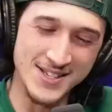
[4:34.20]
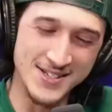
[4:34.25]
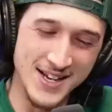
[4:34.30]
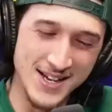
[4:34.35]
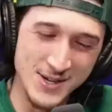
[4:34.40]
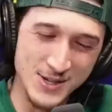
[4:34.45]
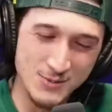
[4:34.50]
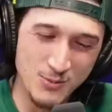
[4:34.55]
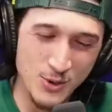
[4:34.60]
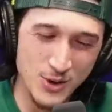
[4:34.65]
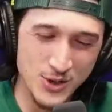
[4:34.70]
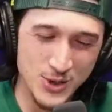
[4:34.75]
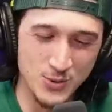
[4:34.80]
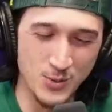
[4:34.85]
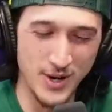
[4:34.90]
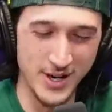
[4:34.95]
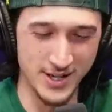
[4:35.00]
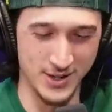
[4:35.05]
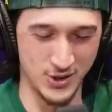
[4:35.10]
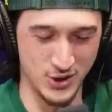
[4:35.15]
sounds more
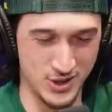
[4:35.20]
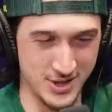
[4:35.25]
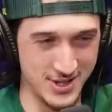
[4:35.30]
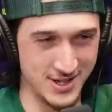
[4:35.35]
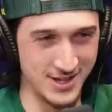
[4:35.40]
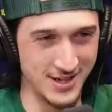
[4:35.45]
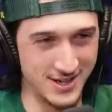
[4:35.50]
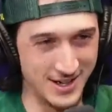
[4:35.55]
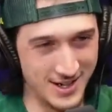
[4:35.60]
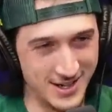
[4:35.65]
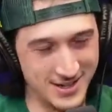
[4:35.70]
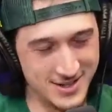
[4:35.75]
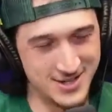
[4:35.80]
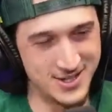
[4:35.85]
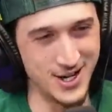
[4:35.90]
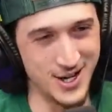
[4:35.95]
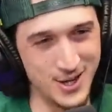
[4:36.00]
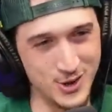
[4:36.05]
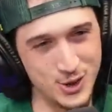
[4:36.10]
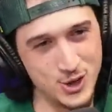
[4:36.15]
Swedish than uh,
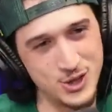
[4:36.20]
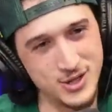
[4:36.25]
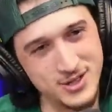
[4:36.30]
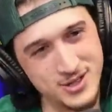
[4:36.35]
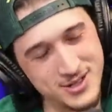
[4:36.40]
Dutch.